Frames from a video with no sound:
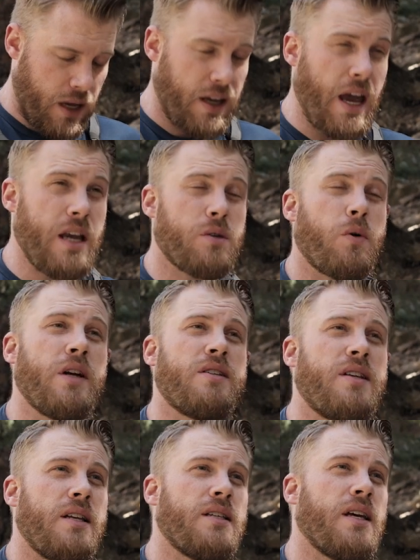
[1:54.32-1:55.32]
of the case where it
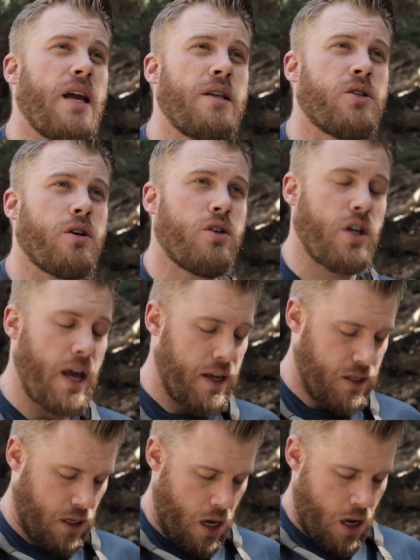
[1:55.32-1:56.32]
sits against your
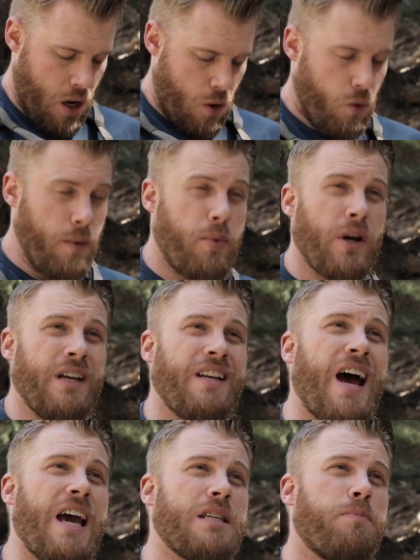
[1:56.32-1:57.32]
chest, we put a
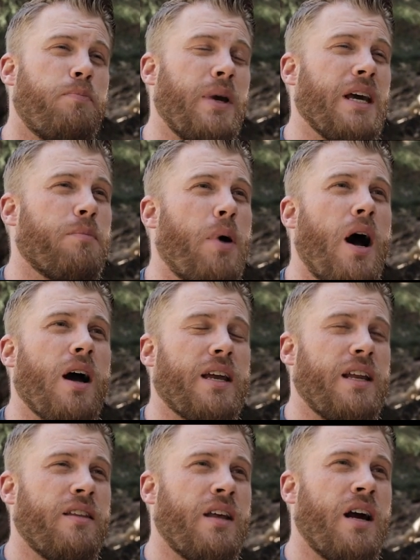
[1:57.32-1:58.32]
nice big pocket in